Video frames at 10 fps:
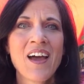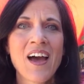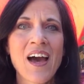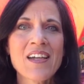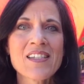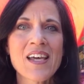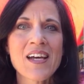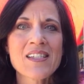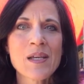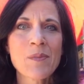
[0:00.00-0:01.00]
I
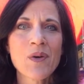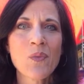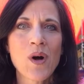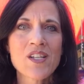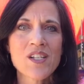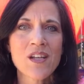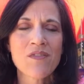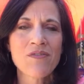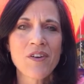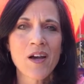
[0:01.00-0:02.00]
saw someone watching
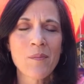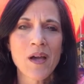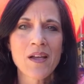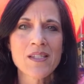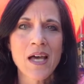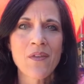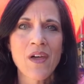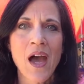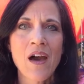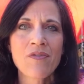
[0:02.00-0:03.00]
from uh, South
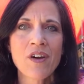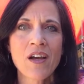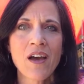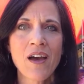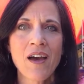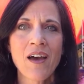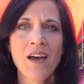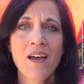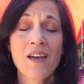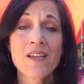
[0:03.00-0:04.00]
Africa.
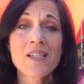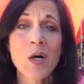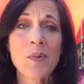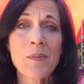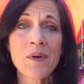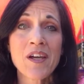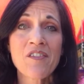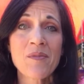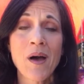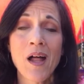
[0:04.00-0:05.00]
So people here
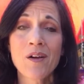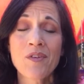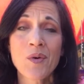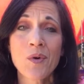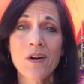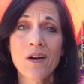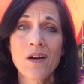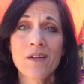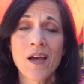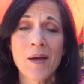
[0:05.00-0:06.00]
from all over the
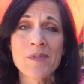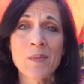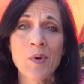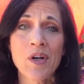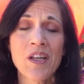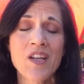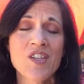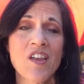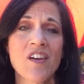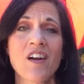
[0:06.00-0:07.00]
world um, supporting each
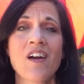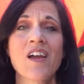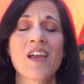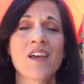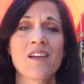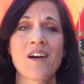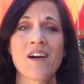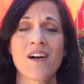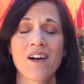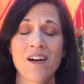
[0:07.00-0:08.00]
other in
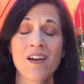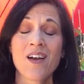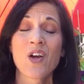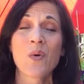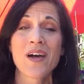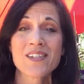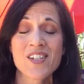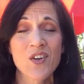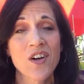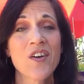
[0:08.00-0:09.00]
our quest
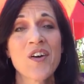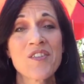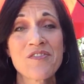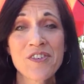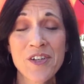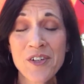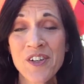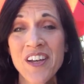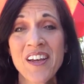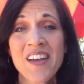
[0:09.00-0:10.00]
to grow our own food,